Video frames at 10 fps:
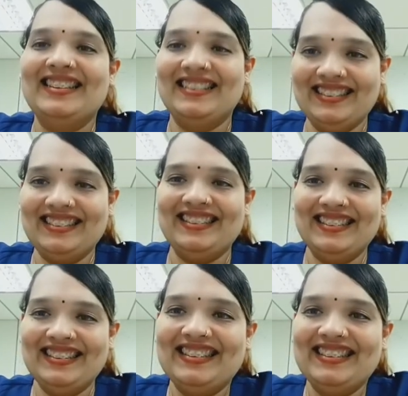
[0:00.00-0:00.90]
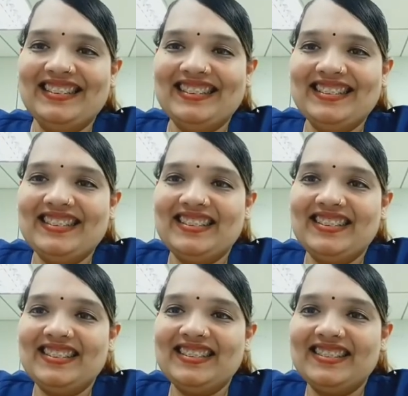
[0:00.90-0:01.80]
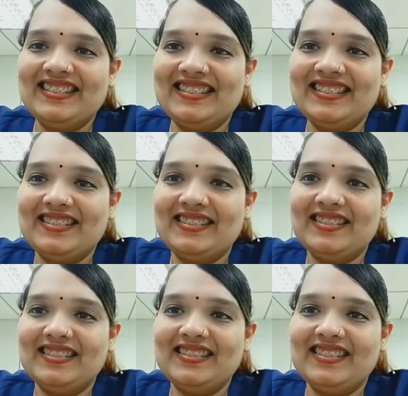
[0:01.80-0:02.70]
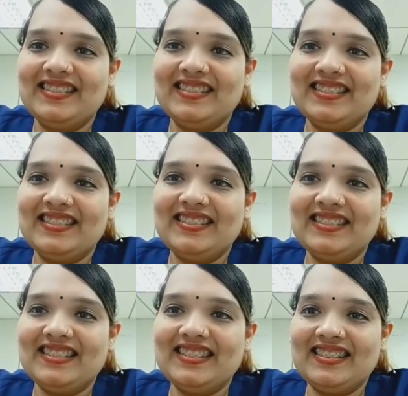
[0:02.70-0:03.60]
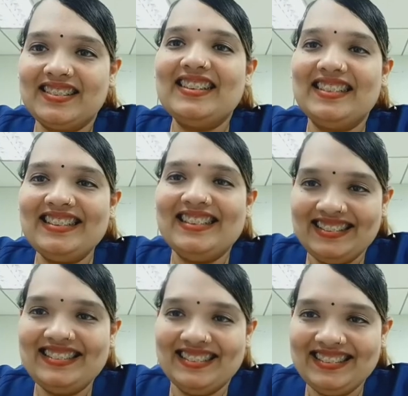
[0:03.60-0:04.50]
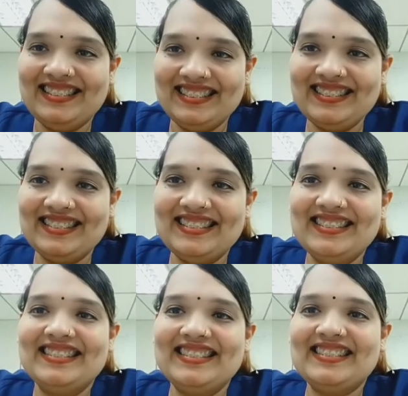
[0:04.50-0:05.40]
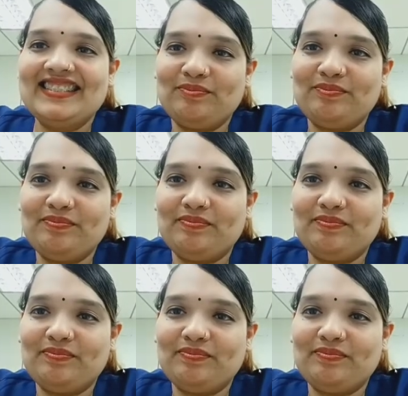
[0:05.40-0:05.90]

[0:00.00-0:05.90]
[no speech]